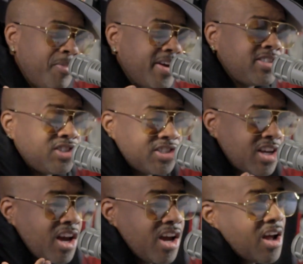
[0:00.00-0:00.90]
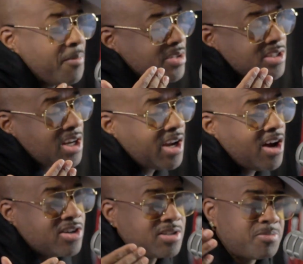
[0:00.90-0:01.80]
messages saying I'm a
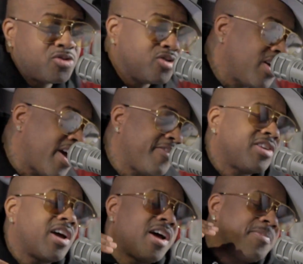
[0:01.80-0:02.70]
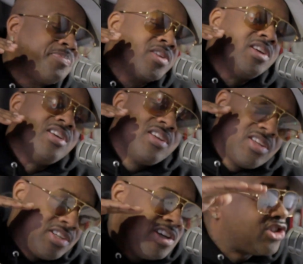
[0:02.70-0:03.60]
sellout because I'm doing halftime,
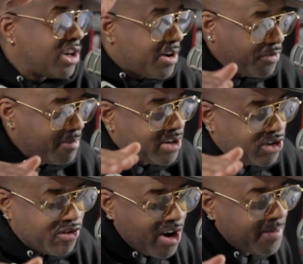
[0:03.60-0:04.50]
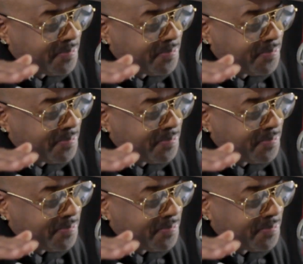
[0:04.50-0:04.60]
get your information right.